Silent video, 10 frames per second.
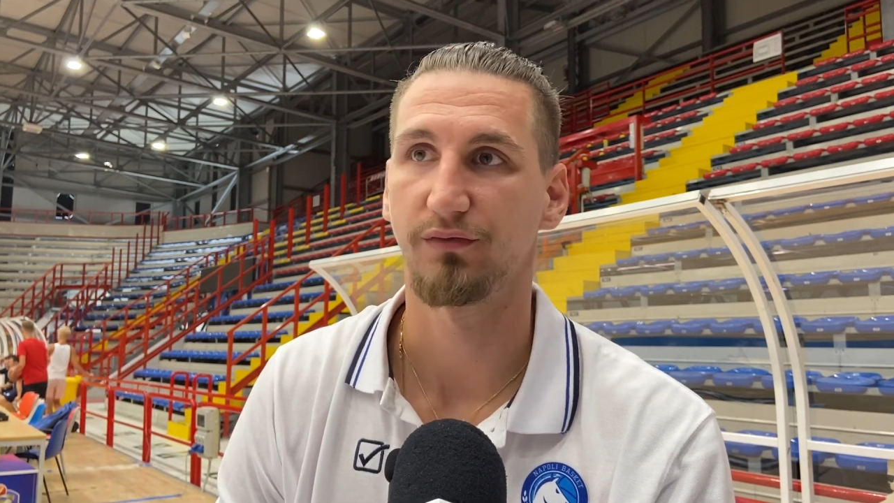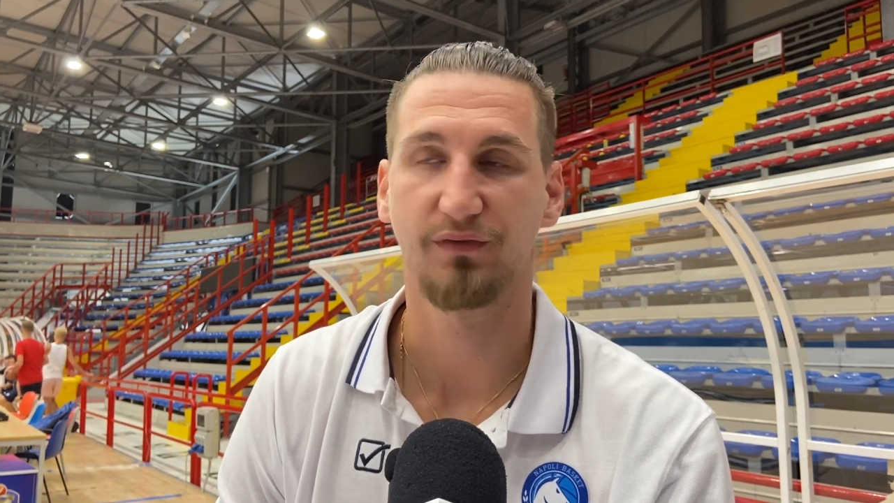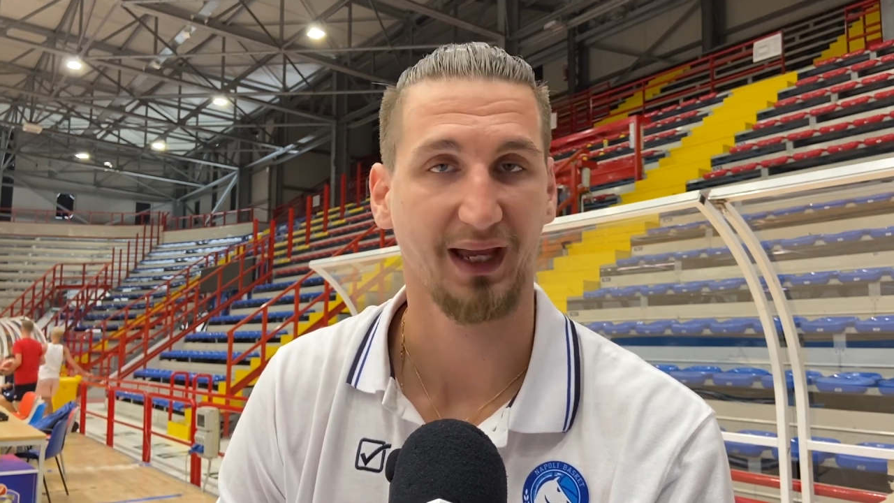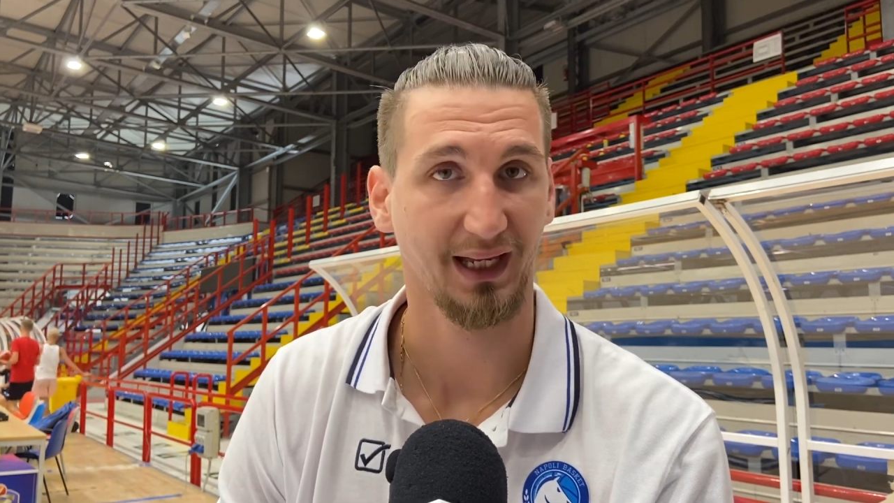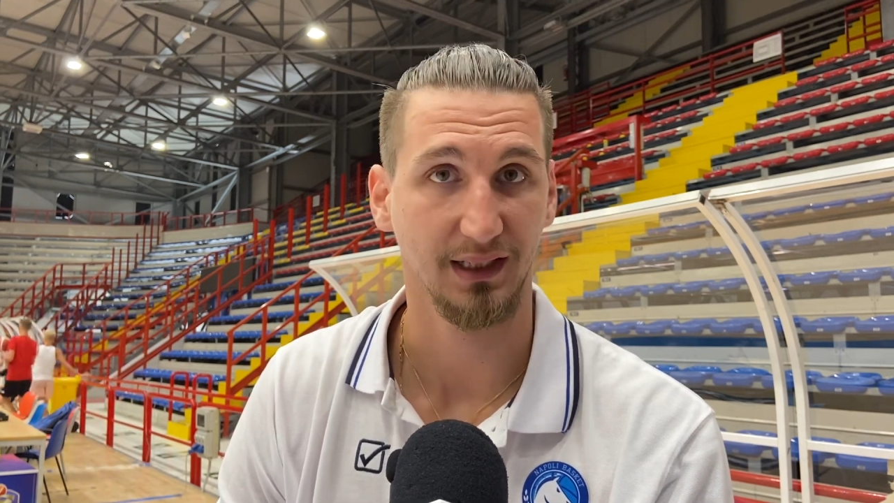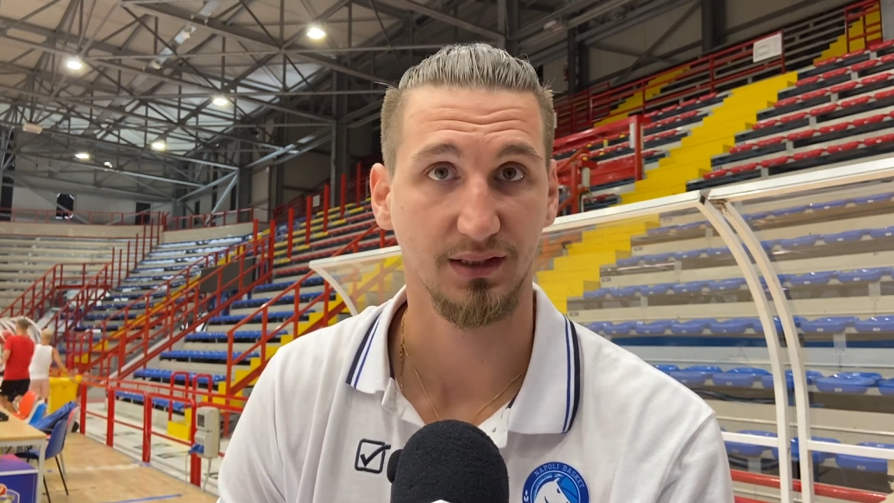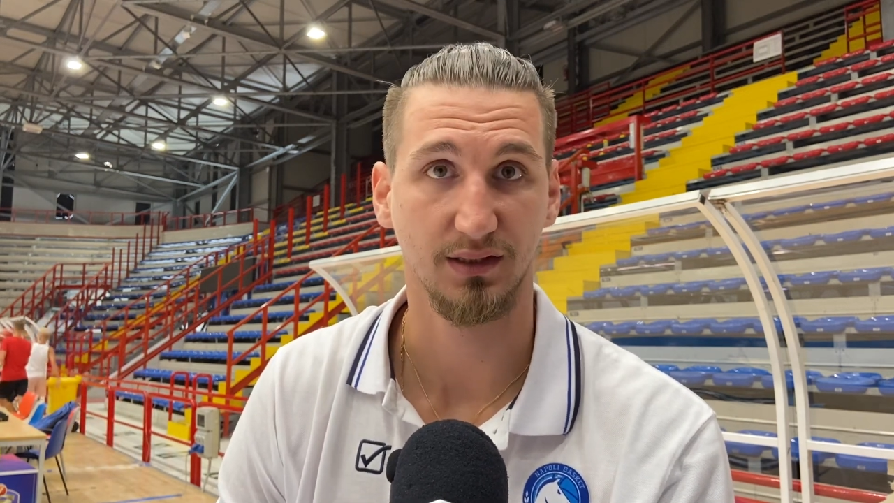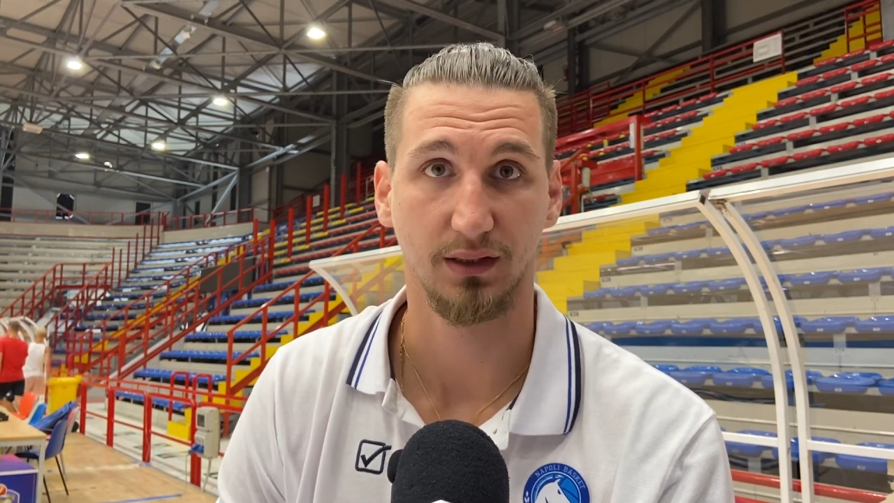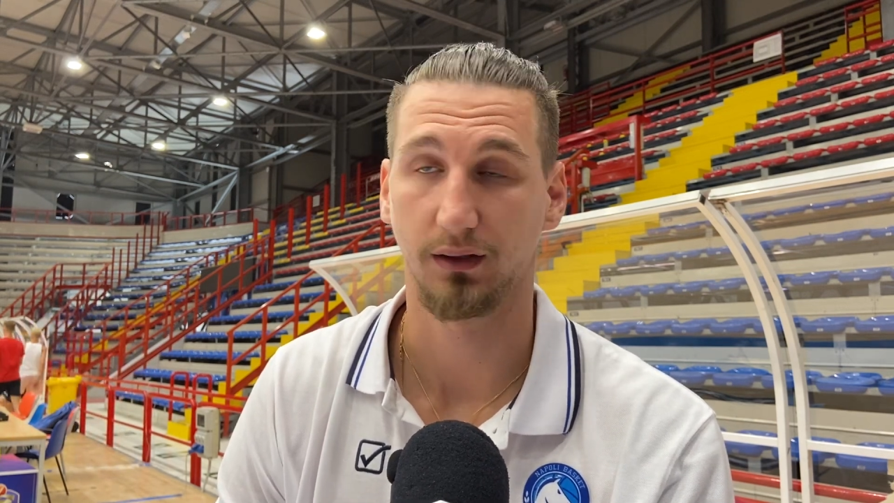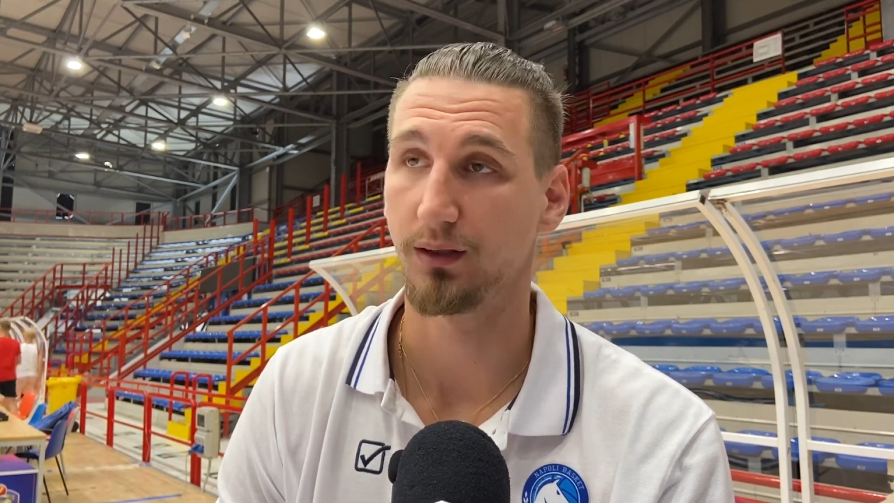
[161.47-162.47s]

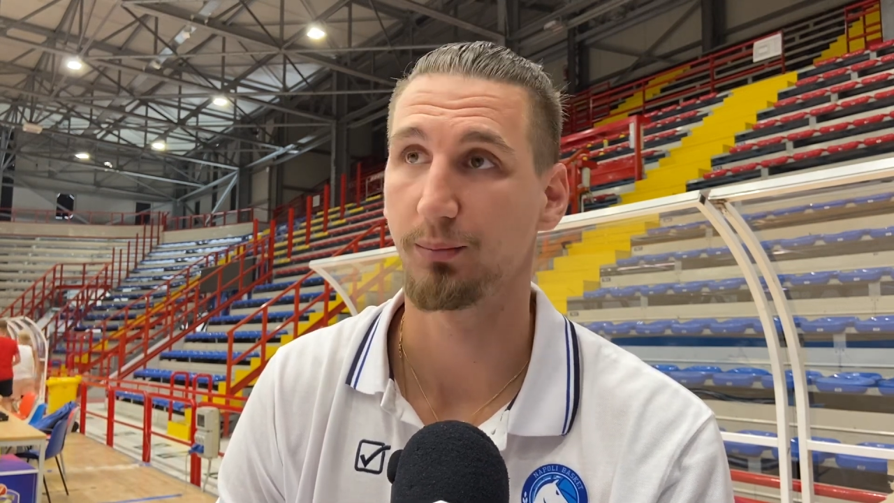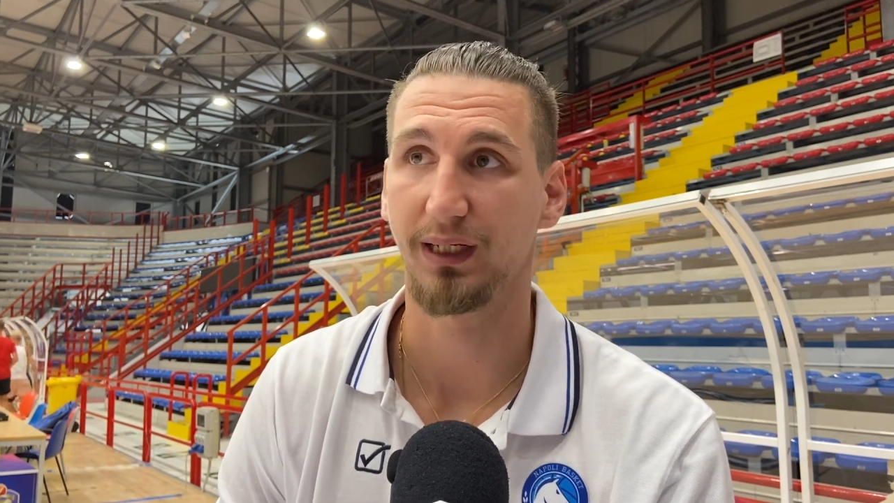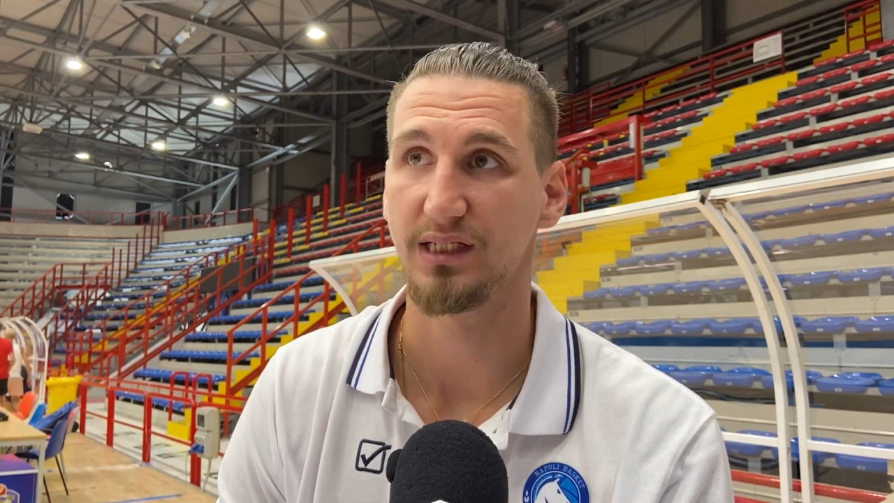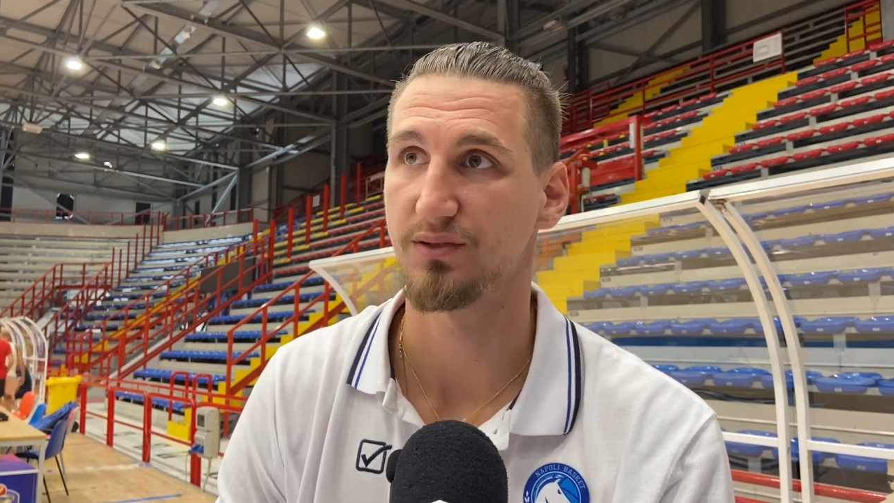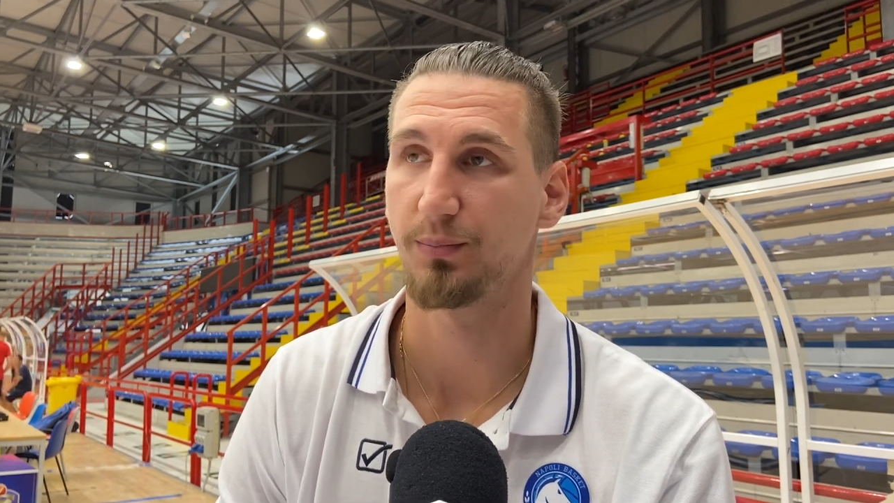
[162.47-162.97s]
fans on the base.